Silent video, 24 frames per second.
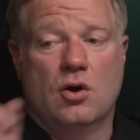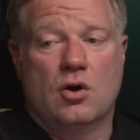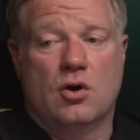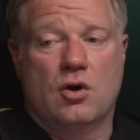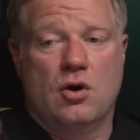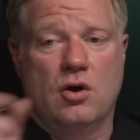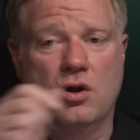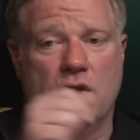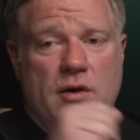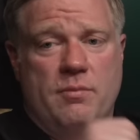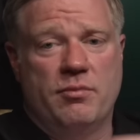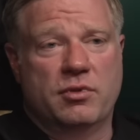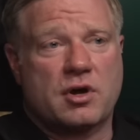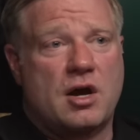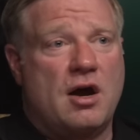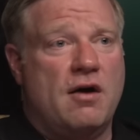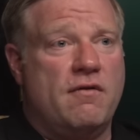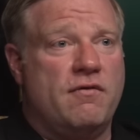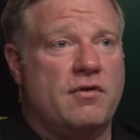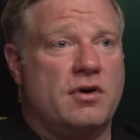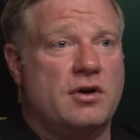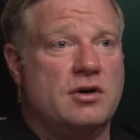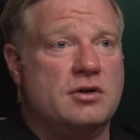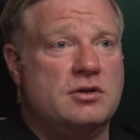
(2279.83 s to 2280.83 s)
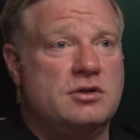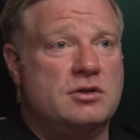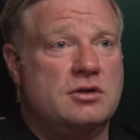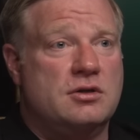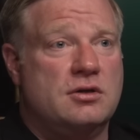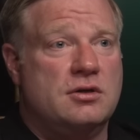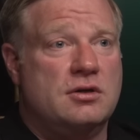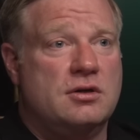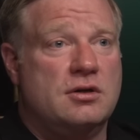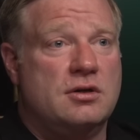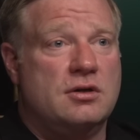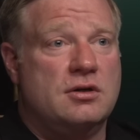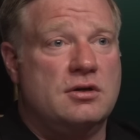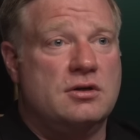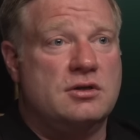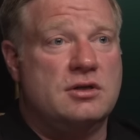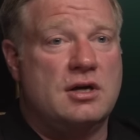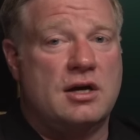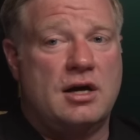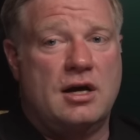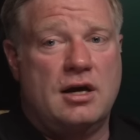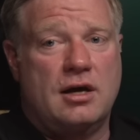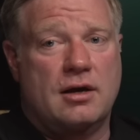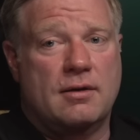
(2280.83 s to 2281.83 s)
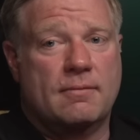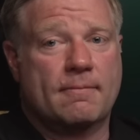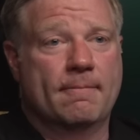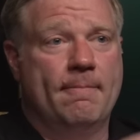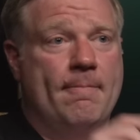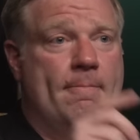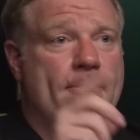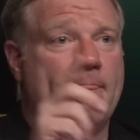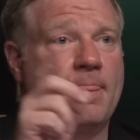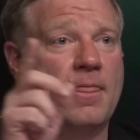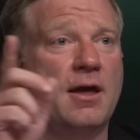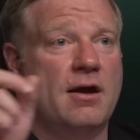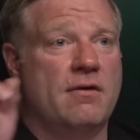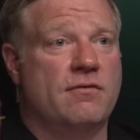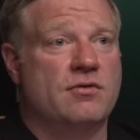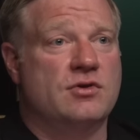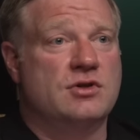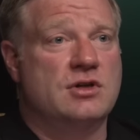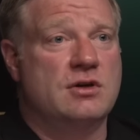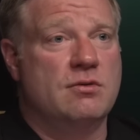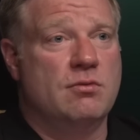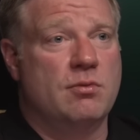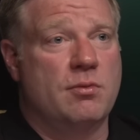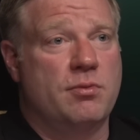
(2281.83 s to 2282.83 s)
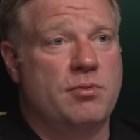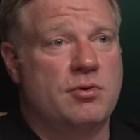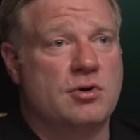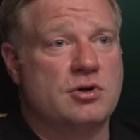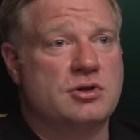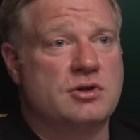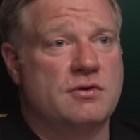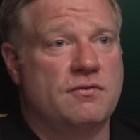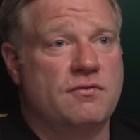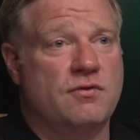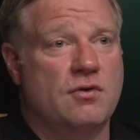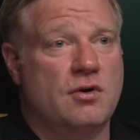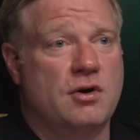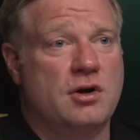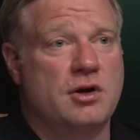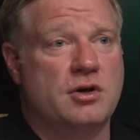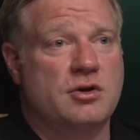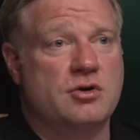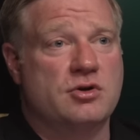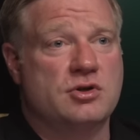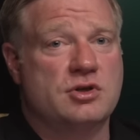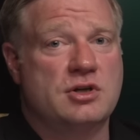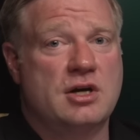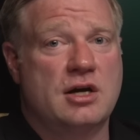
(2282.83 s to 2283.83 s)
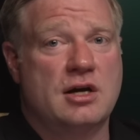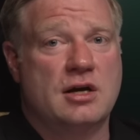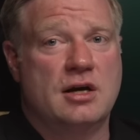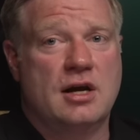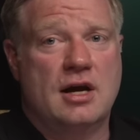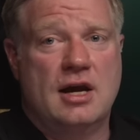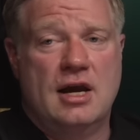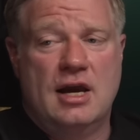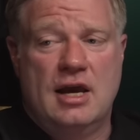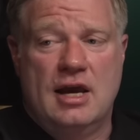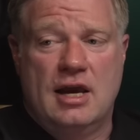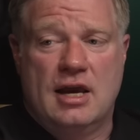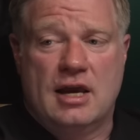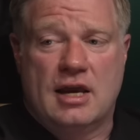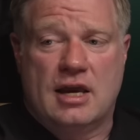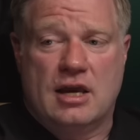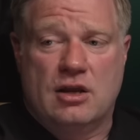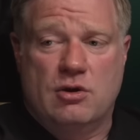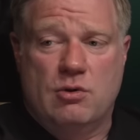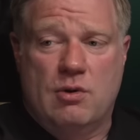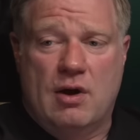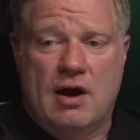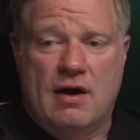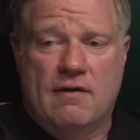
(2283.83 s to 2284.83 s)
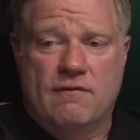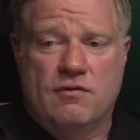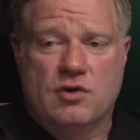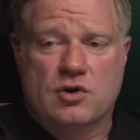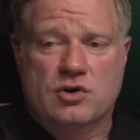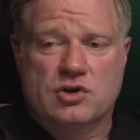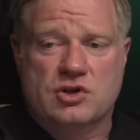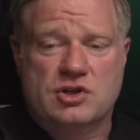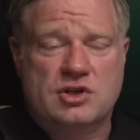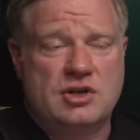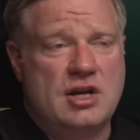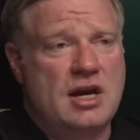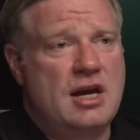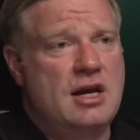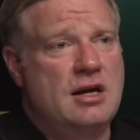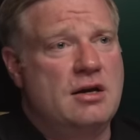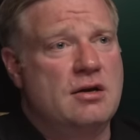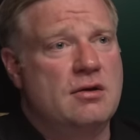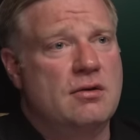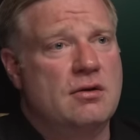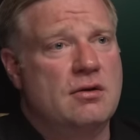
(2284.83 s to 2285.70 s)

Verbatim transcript: Call up the governors. Say, hey, I receive reports of fraud in your state. Can you have your state